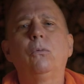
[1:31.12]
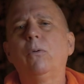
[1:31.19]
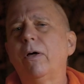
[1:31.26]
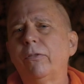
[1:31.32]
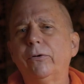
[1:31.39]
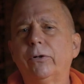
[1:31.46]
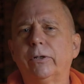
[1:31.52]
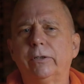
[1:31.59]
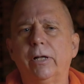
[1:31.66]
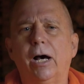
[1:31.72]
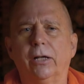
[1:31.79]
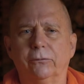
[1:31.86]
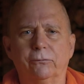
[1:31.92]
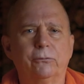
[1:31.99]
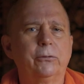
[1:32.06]
Whether or
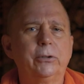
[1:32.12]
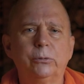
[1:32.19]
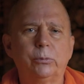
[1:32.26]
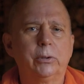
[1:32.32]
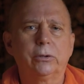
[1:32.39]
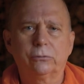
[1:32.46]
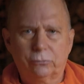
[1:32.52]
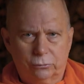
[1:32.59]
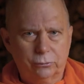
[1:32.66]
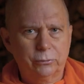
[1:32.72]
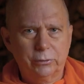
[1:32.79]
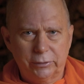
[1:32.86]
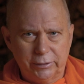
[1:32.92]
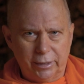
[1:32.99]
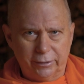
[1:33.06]
not free will
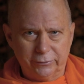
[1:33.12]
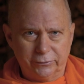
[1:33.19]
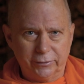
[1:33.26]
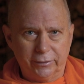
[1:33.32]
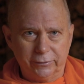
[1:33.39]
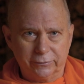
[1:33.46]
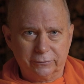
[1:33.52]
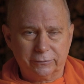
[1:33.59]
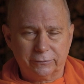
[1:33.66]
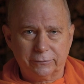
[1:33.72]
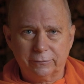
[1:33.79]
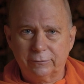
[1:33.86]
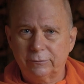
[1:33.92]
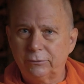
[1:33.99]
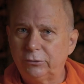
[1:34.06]
truly
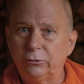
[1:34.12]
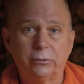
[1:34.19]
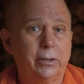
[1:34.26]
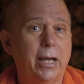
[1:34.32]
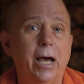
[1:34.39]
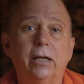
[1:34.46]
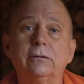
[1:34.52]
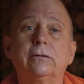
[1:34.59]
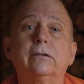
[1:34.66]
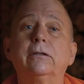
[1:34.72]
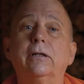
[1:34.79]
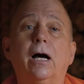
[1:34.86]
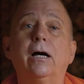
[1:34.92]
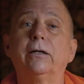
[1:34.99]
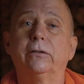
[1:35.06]
exists, you can't
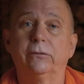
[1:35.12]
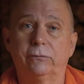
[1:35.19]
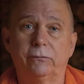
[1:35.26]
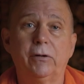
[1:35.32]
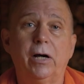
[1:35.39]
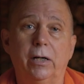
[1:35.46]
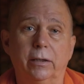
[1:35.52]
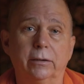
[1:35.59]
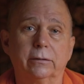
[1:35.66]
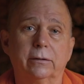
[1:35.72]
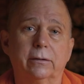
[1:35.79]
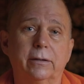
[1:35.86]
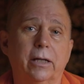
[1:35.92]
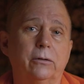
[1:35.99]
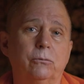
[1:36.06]
deny the
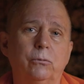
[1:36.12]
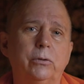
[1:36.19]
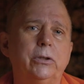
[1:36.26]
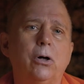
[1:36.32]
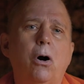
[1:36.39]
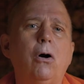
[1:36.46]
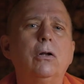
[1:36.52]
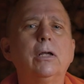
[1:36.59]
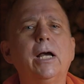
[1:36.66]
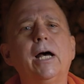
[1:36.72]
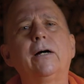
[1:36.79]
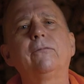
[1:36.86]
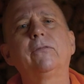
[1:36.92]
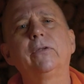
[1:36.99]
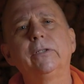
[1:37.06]
fact that we all
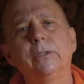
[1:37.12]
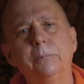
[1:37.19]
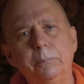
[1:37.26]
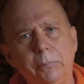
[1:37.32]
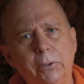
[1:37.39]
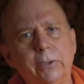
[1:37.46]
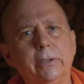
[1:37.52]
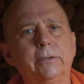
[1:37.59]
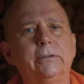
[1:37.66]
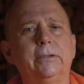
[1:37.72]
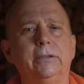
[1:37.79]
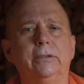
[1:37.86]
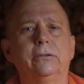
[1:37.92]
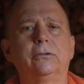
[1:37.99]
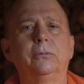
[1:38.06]
have the
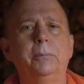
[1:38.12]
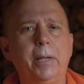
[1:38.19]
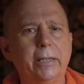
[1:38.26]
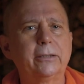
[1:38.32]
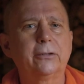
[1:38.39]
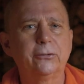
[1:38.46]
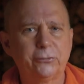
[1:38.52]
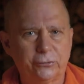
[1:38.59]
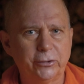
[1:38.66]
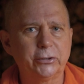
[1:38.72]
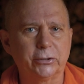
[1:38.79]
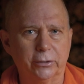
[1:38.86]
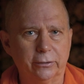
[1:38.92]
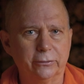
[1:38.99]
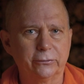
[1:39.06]
ability to make
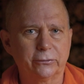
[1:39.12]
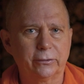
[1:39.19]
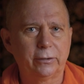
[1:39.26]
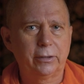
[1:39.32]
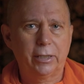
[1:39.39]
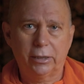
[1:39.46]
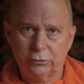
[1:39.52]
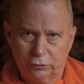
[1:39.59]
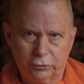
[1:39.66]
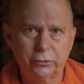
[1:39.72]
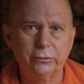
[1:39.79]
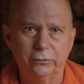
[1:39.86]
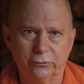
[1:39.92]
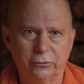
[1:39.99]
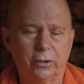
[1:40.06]
decisions and
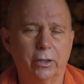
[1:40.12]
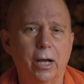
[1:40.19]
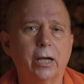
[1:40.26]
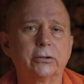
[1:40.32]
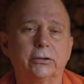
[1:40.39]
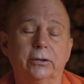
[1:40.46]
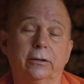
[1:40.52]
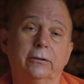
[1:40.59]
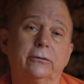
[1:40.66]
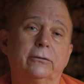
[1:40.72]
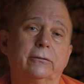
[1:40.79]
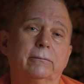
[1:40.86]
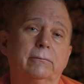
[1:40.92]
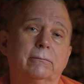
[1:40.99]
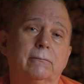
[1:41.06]
choose our
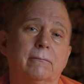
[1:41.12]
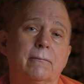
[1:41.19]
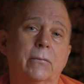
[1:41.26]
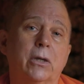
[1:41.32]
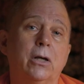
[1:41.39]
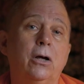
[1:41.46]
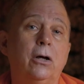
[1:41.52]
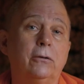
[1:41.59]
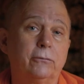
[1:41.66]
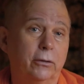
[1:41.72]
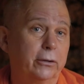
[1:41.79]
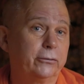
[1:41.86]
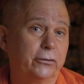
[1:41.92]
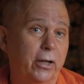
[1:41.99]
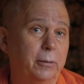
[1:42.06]
actions.
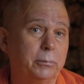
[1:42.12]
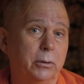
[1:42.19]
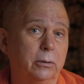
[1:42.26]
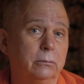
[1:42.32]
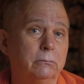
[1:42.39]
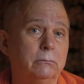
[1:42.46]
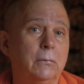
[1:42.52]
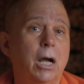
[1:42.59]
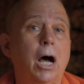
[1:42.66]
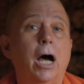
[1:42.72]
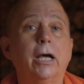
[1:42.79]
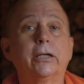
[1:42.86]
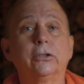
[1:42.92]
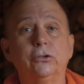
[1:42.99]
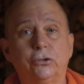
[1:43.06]
For example,
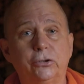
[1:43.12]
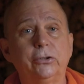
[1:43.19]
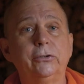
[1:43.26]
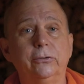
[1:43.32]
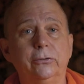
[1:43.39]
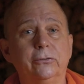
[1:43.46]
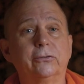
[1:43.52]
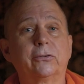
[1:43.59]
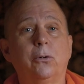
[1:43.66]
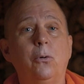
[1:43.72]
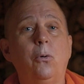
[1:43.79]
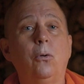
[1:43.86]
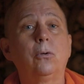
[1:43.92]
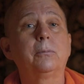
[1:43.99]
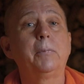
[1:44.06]
I can choose to
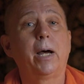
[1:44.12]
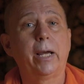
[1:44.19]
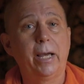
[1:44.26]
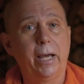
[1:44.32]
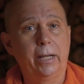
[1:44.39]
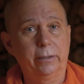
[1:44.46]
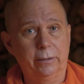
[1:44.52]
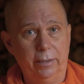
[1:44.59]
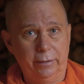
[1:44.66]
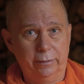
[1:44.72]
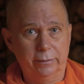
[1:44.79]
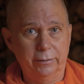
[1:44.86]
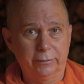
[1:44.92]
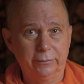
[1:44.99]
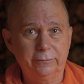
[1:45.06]
hold my hand
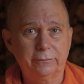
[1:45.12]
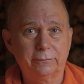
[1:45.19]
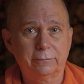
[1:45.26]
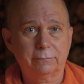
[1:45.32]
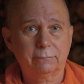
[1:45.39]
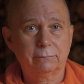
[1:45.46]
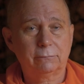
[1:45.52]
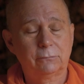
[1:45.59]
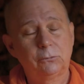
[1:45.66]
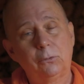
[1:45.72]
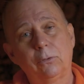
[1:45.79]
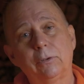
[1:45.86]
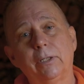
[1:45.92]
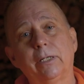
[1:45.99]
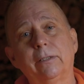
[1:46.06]
like this
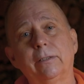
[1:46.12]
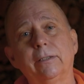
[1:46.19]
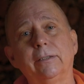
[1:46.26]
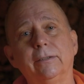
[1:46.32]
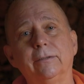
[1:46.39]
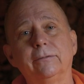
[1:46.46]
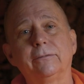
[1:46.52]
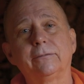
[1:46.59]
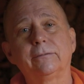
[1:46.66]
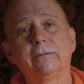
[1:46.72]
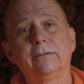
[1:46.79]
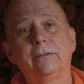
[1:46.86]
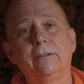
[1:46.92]
or like this.